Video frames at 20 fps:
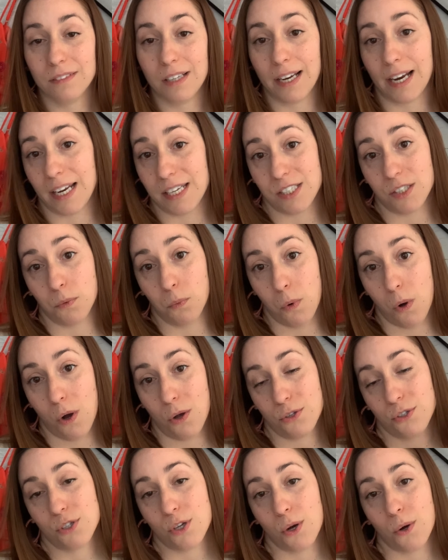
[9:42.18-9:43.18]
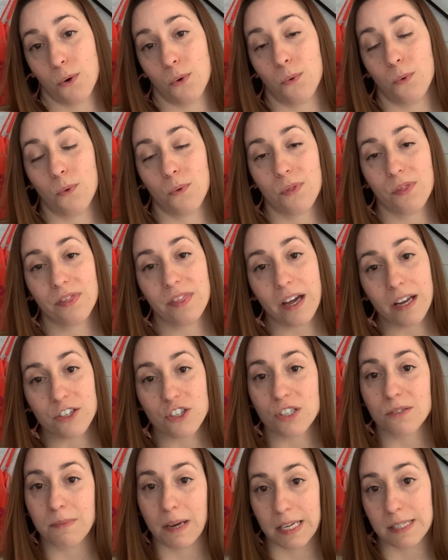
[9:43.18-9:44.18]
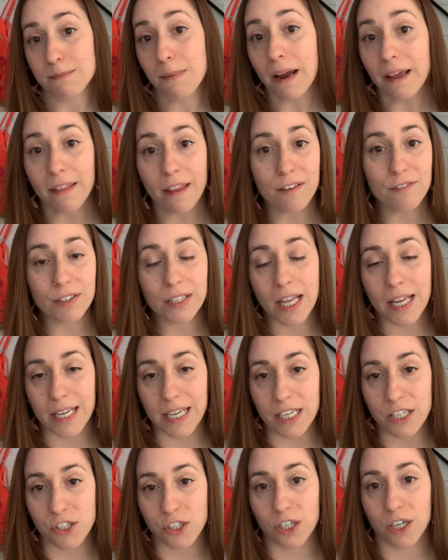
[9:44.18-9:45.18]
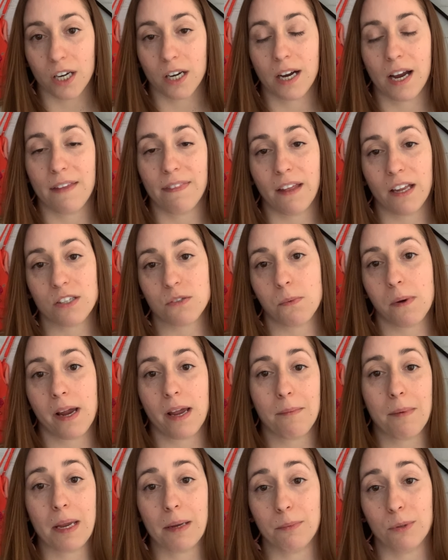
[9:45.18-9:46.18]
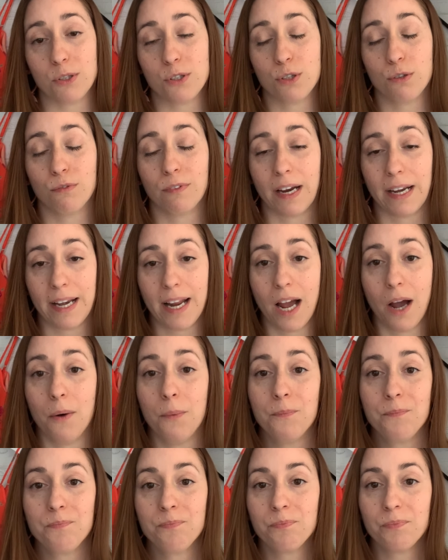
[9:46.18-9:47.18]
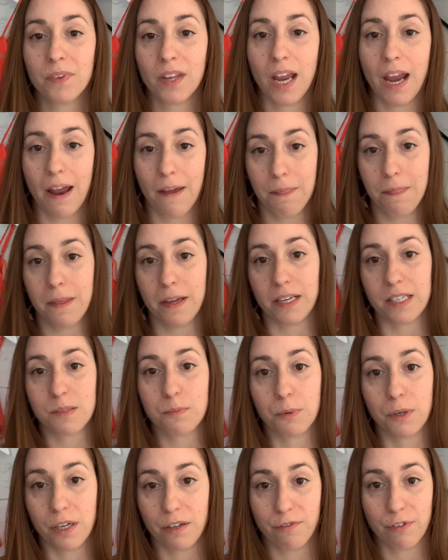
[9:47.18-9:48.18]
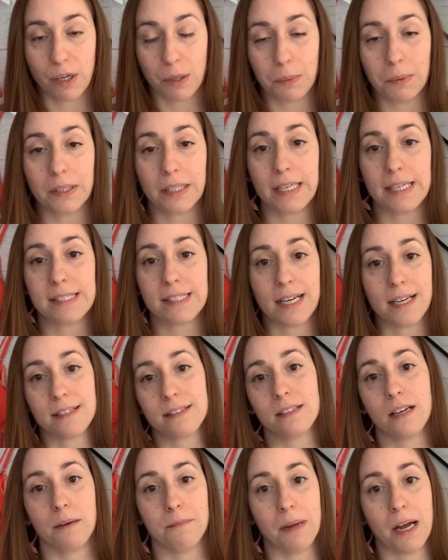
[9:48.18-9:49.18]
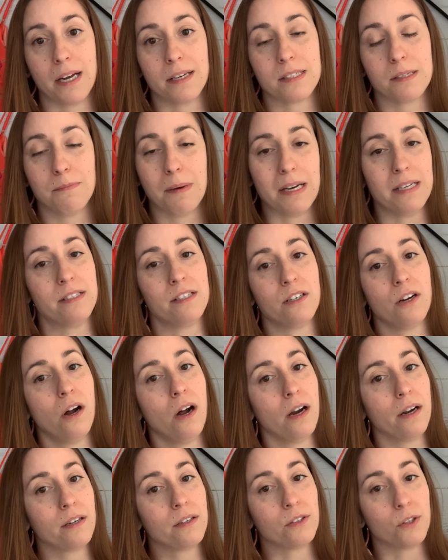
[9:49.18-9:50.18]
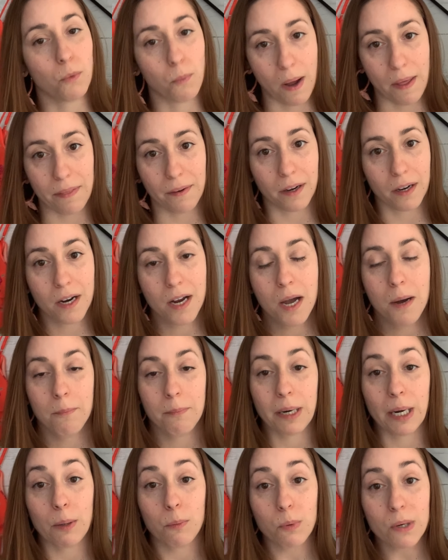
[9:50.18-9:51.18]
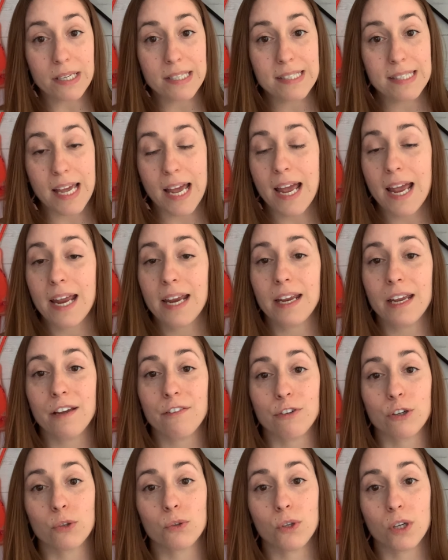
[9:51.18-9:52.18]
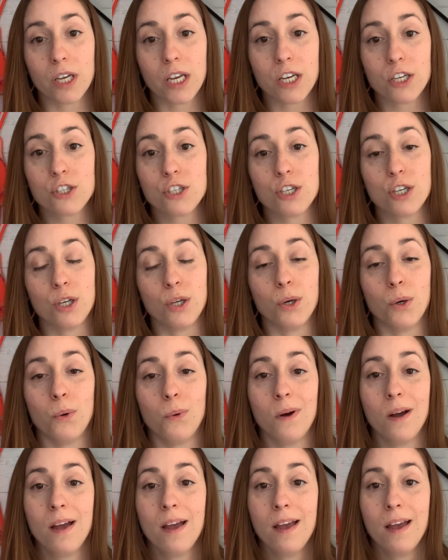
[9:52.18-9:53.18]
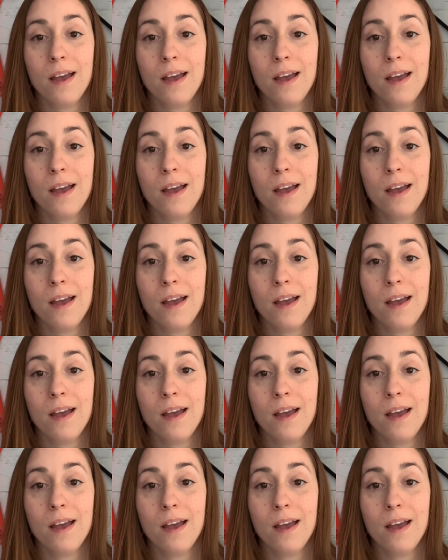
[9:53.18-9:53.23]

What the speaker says: against the wall. So that just makes my life a lot easier, and that's why I'm able to right now add things pretty frequently, is that I'm not dependent on the weather. But I would say if you're looking to